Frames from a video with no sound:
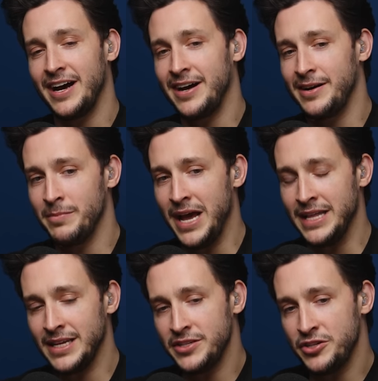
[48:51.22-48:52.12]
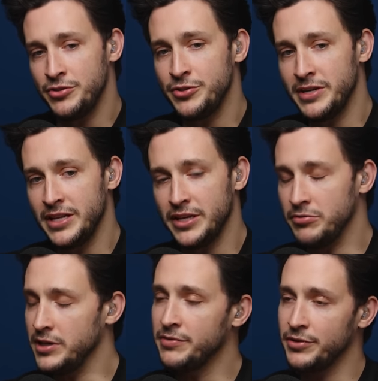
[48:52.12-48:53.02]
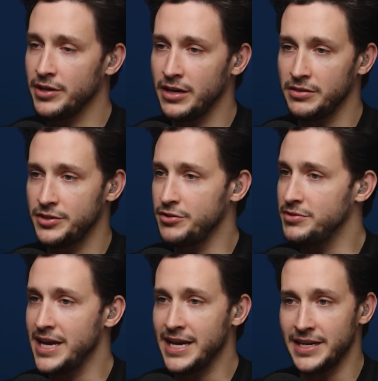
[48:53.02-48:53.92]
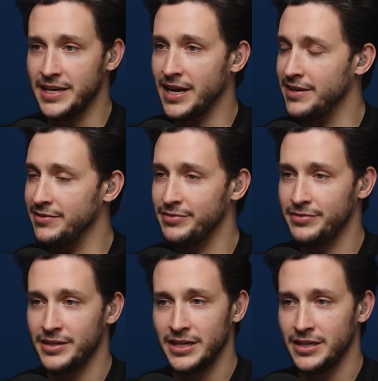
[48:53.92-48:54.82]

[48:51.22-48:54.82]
Um, and then do you do anything unique for your health? Do you take any kind of